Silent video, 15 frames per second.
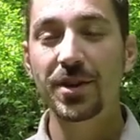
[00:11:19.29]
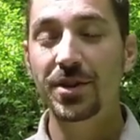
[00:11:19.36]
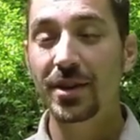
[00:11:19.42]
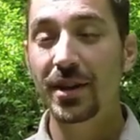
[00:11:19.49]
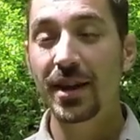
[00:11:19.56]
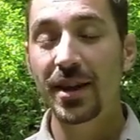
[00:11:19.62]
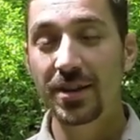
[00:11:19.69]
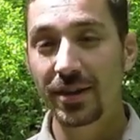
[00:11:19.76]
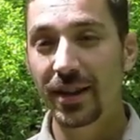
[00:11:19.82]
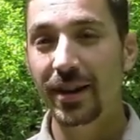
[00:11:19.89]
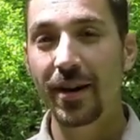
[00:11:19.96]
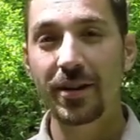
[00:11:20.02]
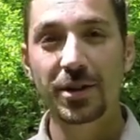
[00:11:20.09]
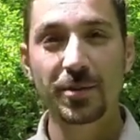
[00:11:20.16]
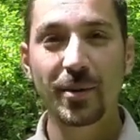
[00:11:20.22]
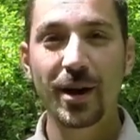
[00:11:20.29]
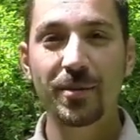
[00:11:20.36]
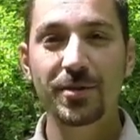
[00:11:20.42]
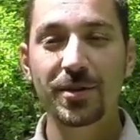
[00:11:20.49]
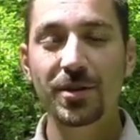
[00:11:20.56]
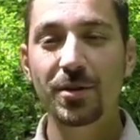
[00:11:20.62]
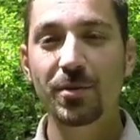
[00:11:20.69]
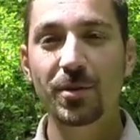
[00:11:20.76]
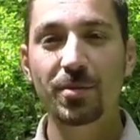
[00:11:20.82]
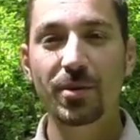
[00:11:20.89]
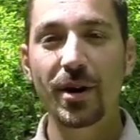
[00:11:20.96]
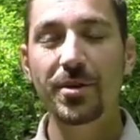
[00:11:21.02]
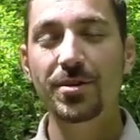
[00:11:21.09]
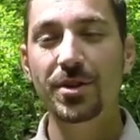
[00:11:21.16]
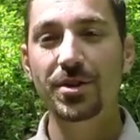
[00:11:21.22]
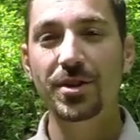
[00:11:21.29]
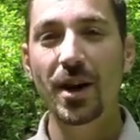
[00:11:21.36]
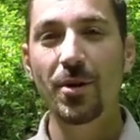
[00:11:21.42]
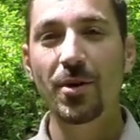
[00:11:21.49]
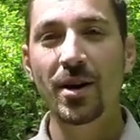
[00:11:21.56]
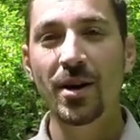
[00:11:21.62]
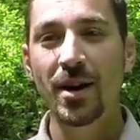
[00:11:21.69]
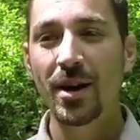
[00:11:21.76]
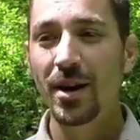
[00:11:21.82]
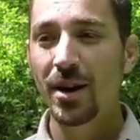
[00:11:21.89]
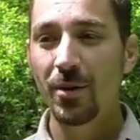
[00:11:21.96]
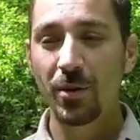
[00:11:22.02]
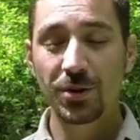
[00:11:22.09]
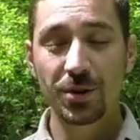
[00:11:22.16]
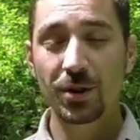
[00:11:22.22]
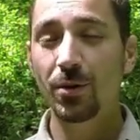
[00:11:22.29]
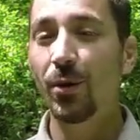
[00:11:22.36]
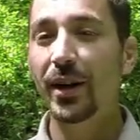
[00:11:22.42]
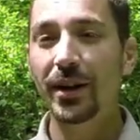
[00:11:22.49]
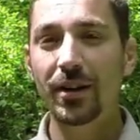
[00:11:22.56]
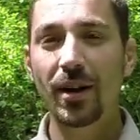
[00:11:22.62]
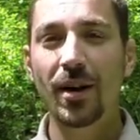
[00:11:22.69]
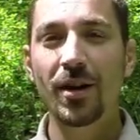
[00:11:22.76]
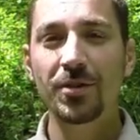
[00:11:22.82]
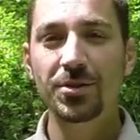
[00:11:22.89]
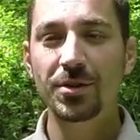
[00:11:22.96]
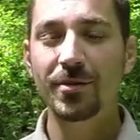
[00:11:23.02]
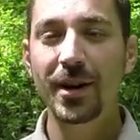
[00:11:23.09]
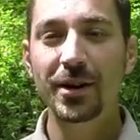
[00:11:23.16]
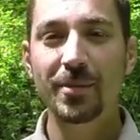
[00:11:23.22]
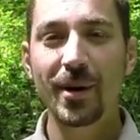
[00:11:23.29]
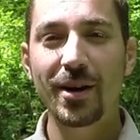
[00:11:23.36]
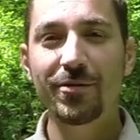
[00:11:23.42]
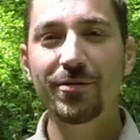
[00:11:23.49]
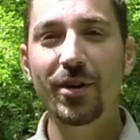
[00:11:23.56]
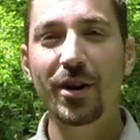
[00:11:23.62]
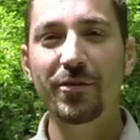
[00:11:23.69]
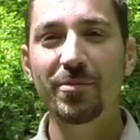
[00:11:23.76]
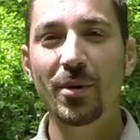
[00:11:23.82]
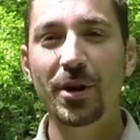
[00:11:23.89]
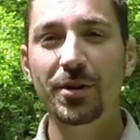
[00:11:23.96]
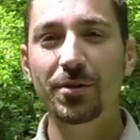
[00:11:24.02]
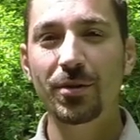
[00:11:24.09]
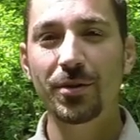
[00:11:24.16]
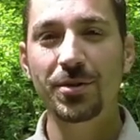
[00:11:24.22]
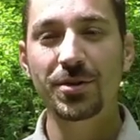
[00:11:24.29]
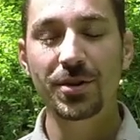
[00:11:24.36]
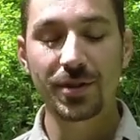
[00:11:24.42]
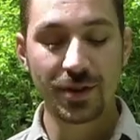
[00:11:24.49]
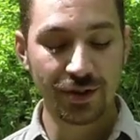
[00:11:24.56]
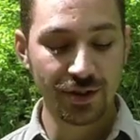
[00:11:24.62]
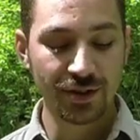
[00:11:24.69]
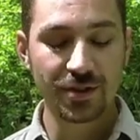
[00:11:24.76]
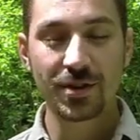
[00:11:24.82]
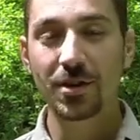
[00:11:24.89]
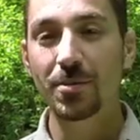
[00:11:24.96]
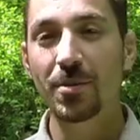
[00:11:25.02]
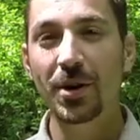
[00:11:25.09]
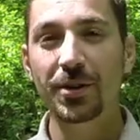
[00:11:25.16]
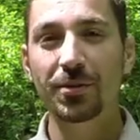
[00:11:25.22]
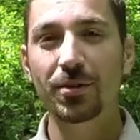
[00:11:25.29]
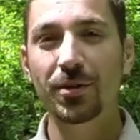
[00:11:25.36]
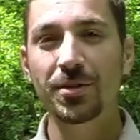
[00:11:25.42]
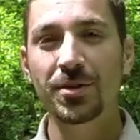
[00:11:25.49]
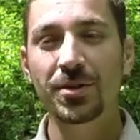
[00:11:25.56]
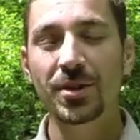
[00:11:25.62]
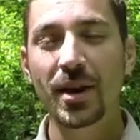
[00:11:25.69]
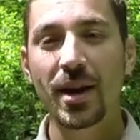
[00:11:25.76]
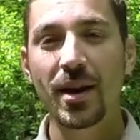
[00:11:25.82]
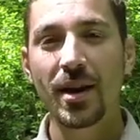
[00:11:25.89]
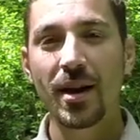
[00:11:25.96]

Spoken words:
It's easily going to be able to deal with protozoa, which are quite large, around about 5 microns, and this is 2 microns.